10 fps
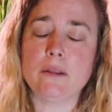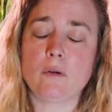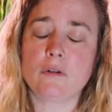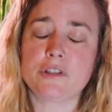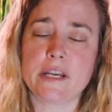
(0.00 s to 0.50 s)

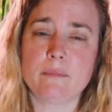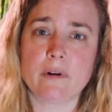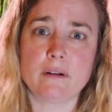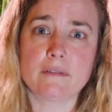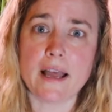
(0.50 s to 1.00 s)
local
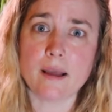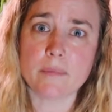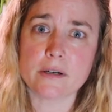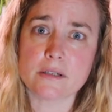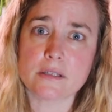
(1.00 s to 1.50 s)
Chamber of
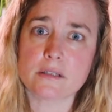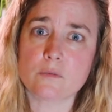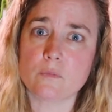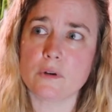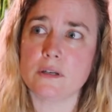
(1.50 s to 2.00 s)

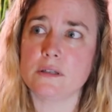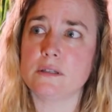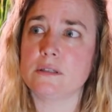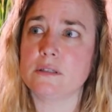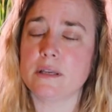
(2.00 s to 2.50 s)
Commerce
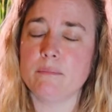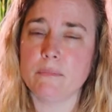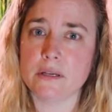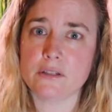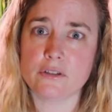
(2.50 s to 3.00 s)
was
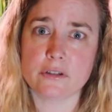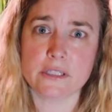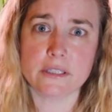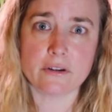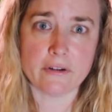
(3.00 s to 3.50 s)

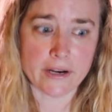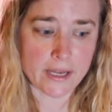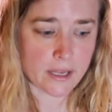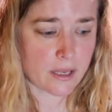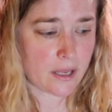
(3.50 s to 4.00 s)
administering the
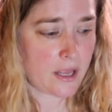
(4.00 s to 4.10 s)
grant,